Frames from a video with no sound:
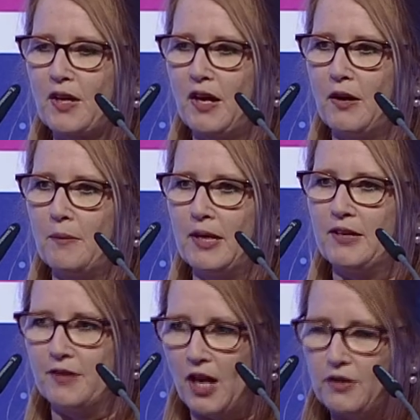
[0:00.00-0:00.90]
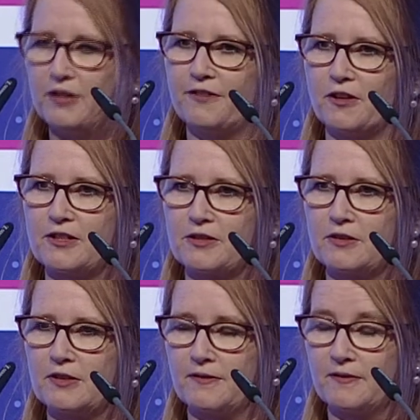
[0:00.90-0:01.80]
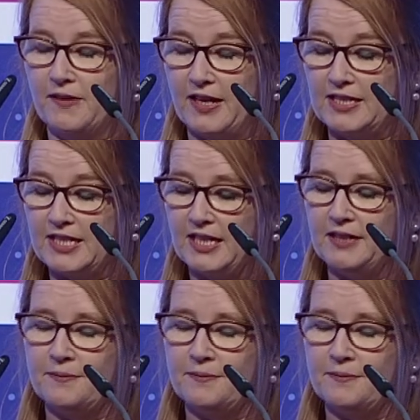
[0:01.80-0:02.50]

And if we only focus on VAT,